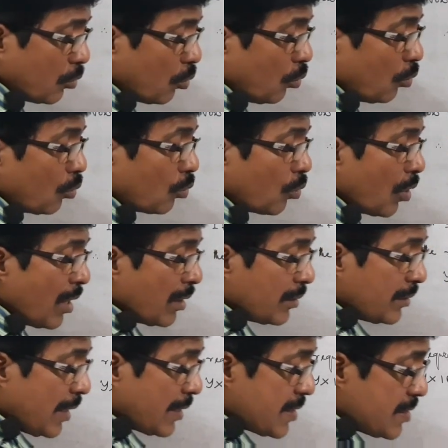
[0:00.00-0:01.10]
to,
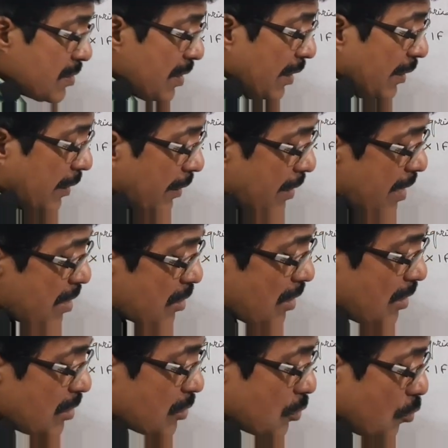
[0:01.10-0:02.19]
that is
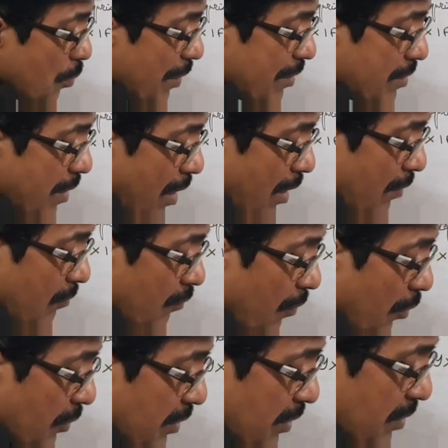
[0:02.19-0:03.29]
integration is to be done
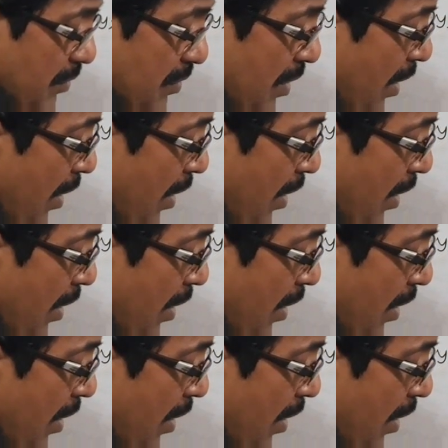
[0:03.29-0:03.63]
for these,